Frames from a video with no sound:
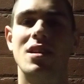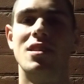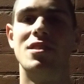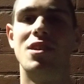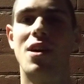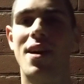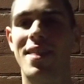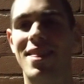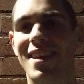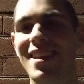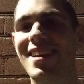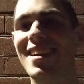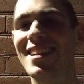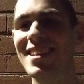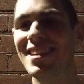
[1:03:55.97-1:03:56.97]
So I
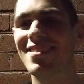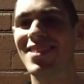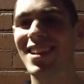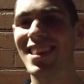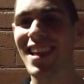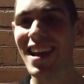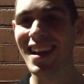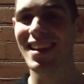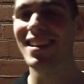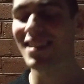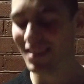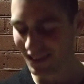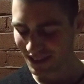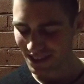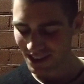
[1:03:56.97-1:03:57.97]
think I'll leave it at that.
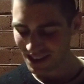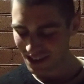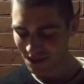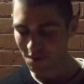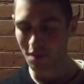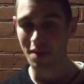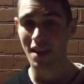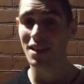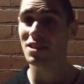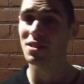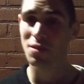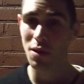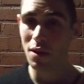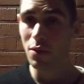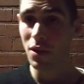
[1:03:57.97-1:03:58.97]
Thanks
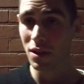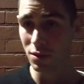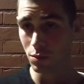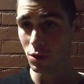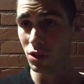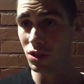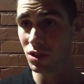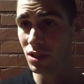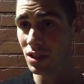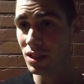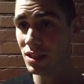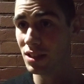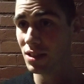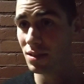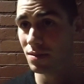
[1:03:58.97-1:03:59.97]
to anyone who's watched
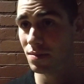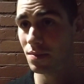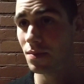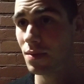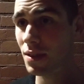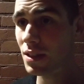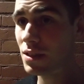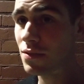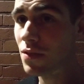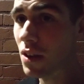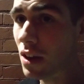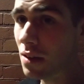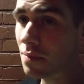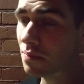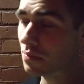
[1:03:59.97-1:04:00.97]
this
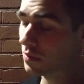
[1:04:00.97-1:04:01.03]
far.